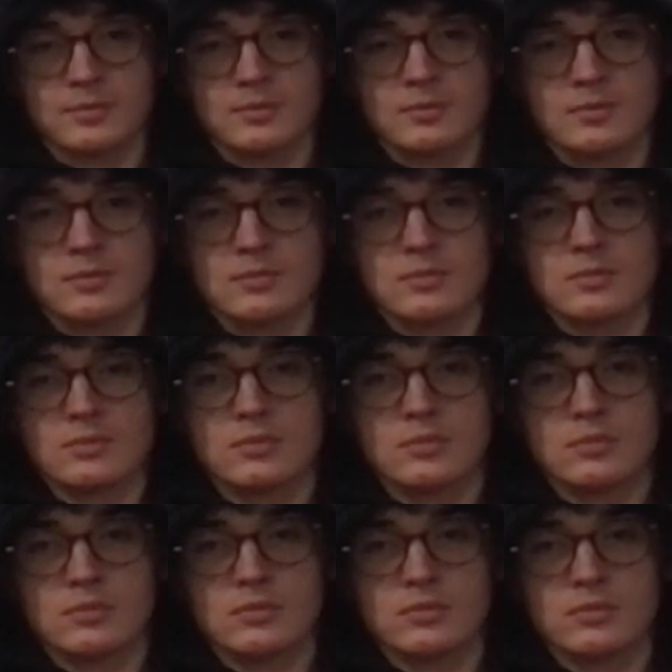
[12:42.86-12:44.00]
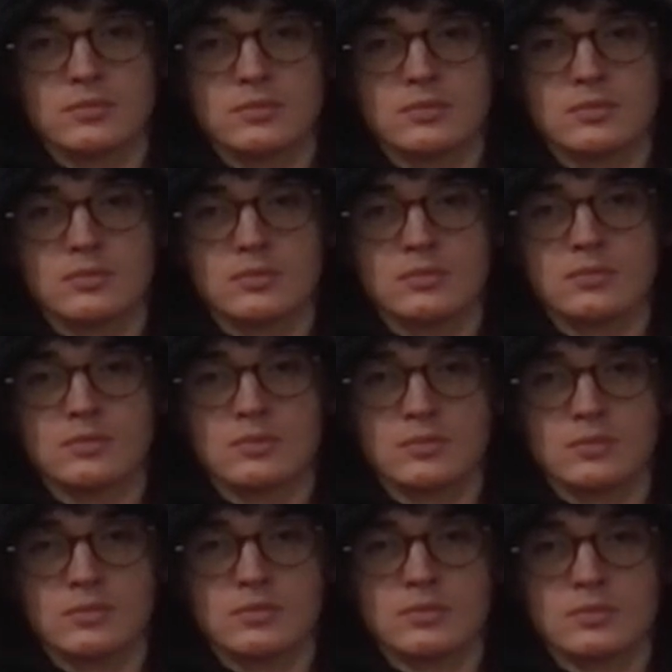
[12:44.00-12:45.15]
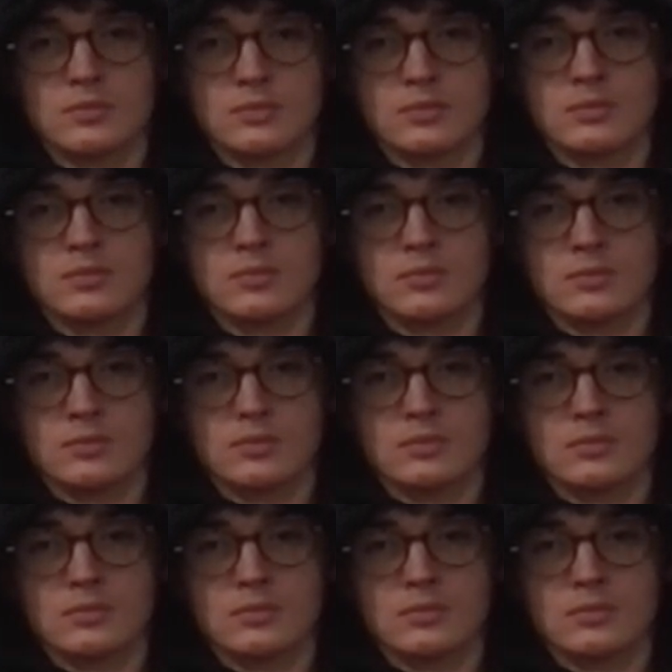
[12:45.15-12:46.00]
This person isn't speaking.